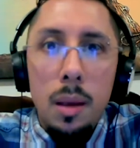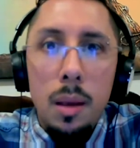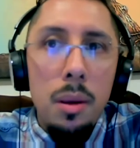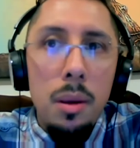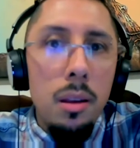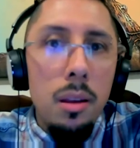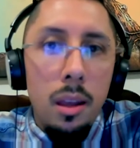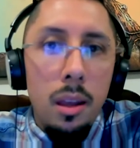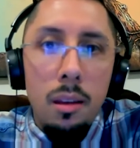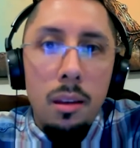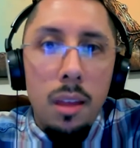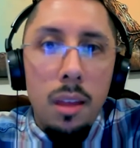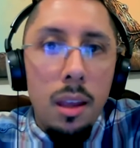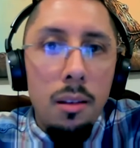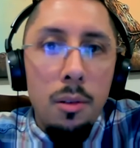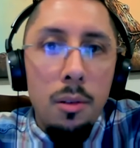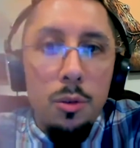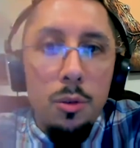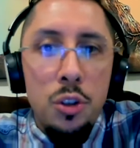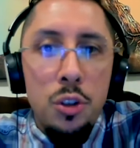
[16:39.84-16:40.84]
they
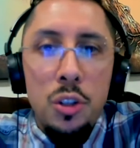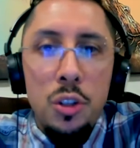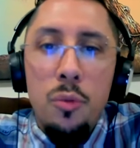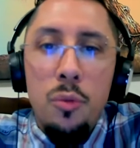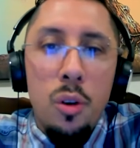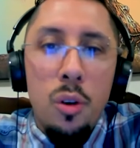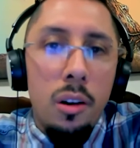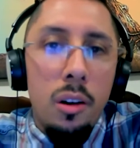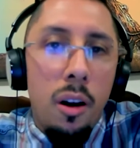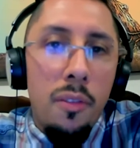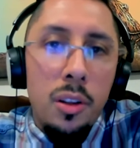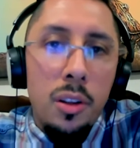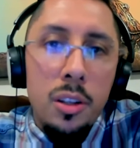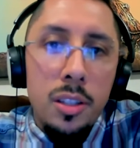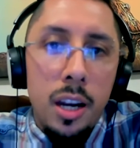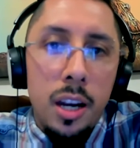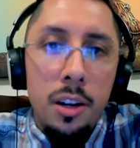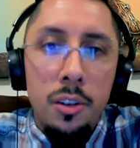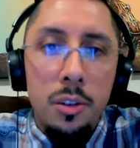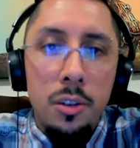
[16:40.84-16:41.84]
are searching for a graphic
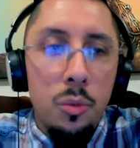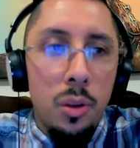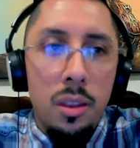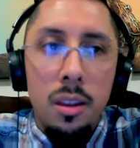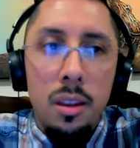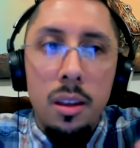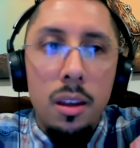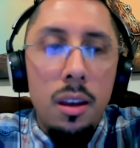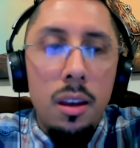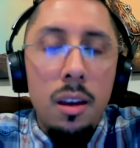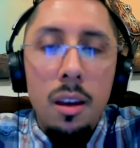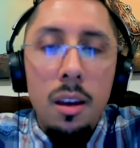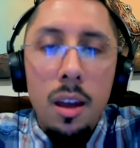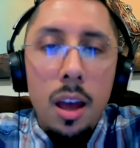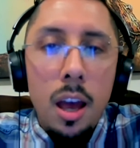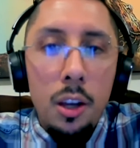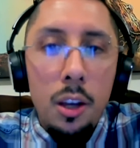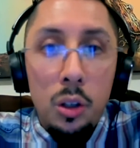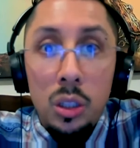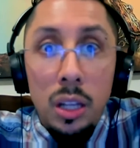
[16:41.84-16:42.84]
designer with
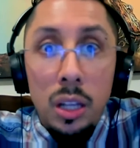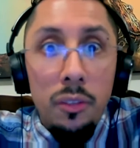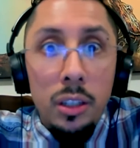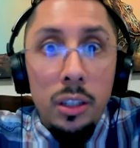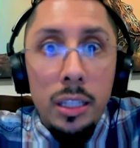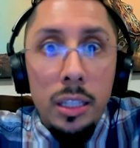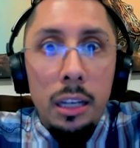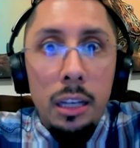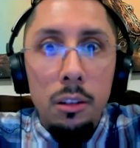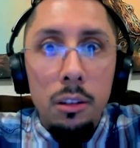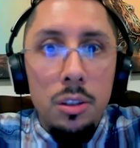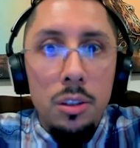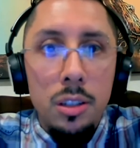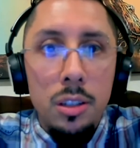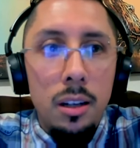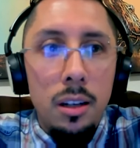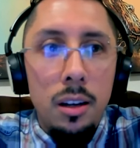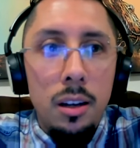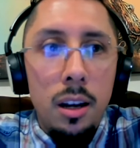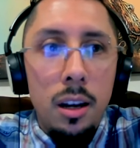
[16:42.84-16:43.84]
a good level in English,
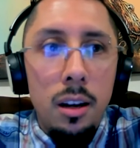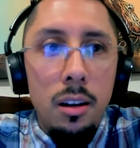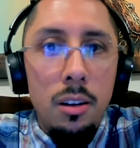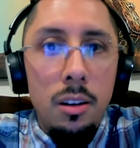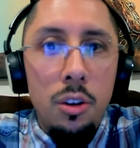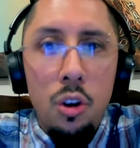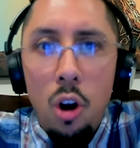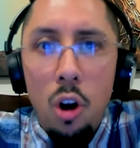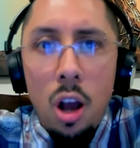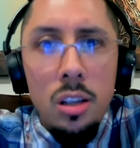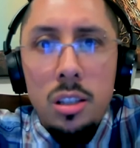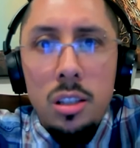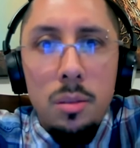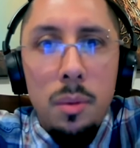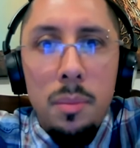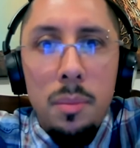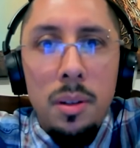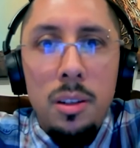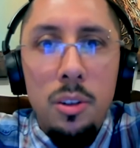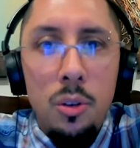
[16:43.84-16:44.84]
and you're awesome. I
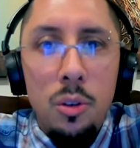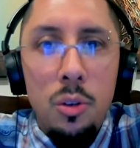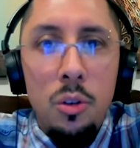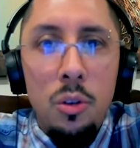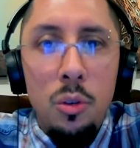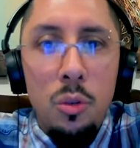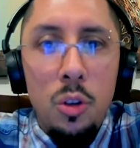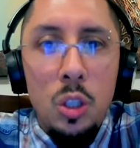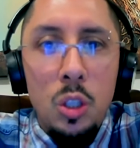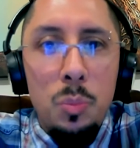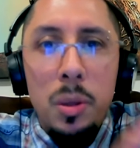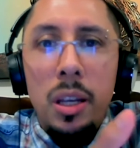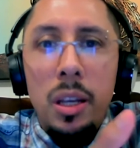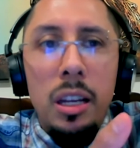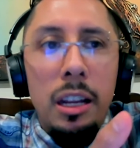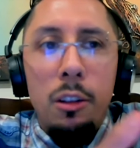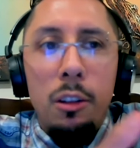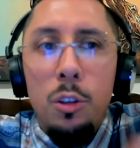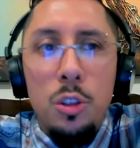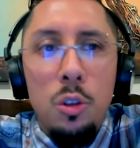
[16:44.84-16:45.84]
mean, you're speaking
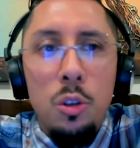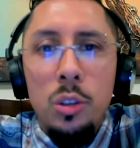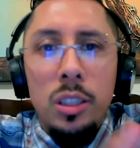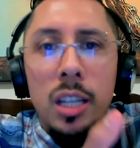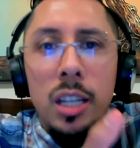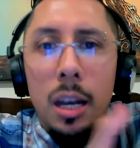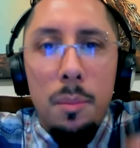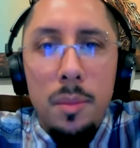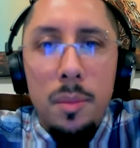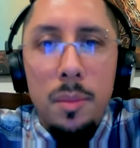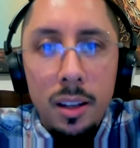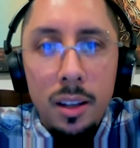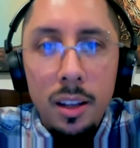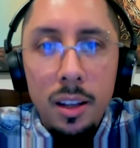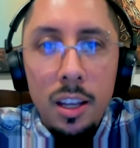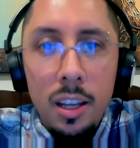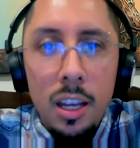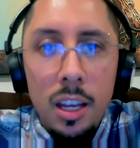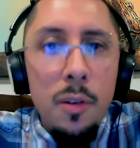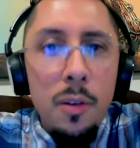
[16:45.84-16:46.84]
English all the time,
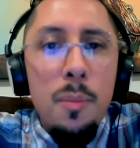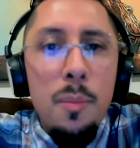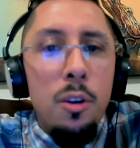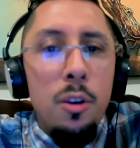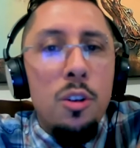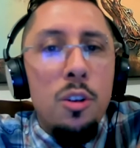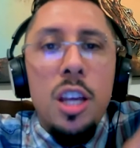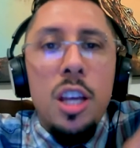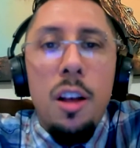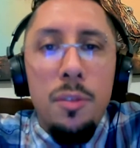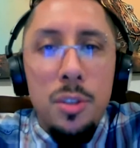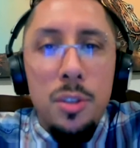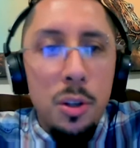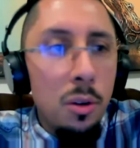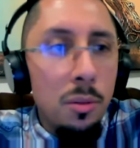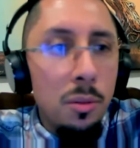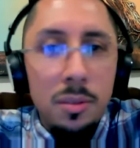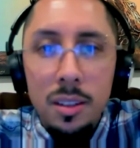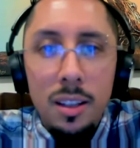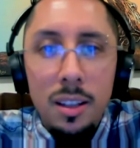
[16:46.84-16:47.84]
even by yourself.
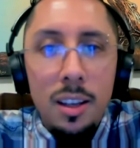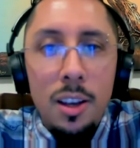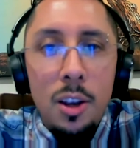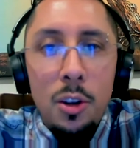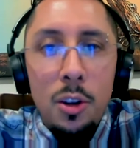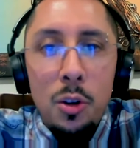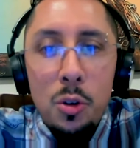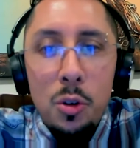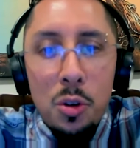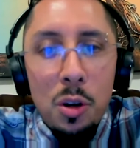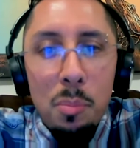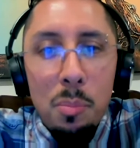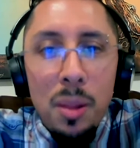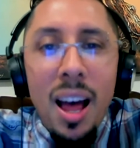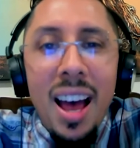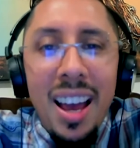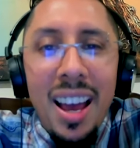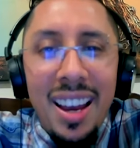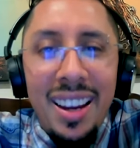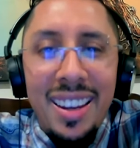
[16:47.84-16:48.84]
So you should
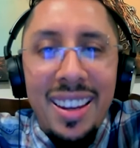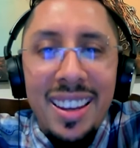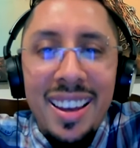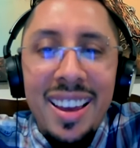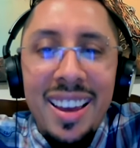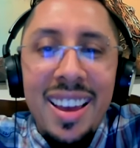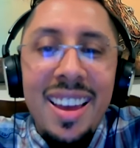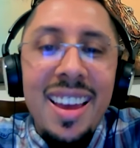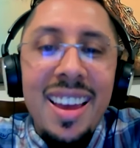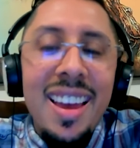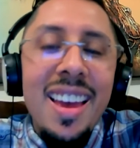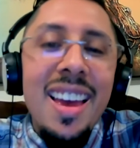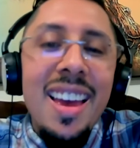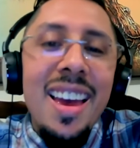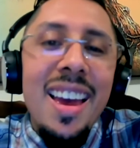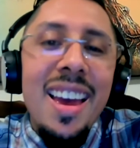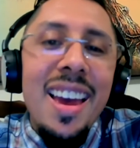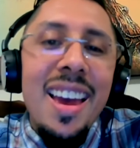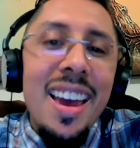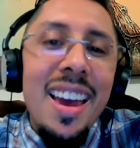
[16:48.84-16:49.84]
apply."
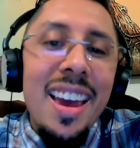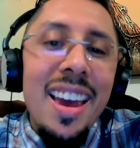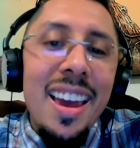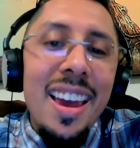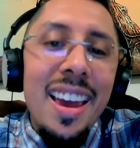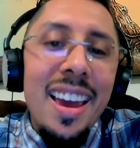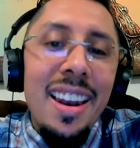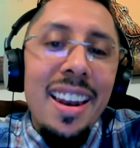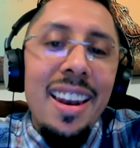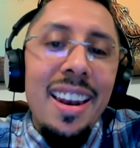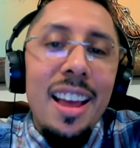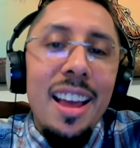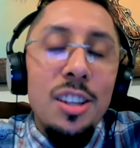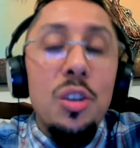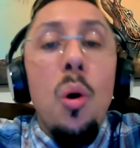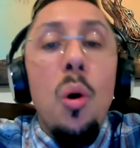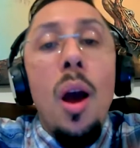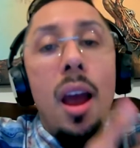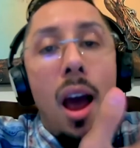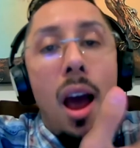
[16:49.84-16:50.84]
And so
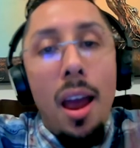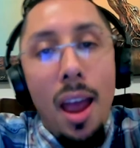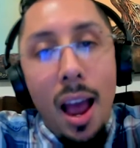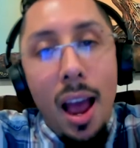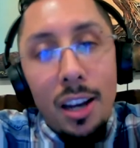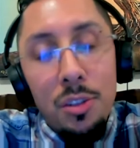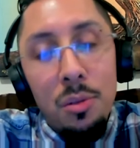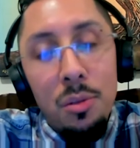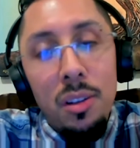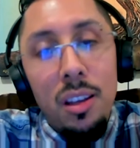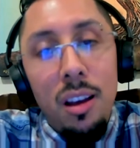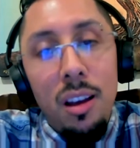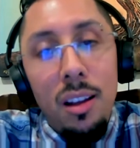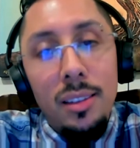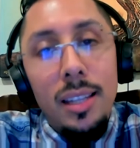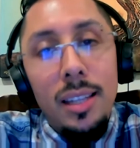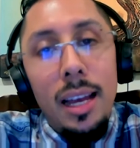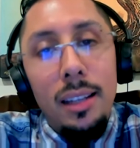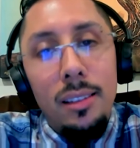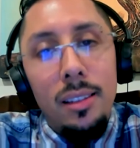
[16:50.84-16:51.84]
I actually
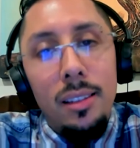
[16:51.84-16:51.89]
contacted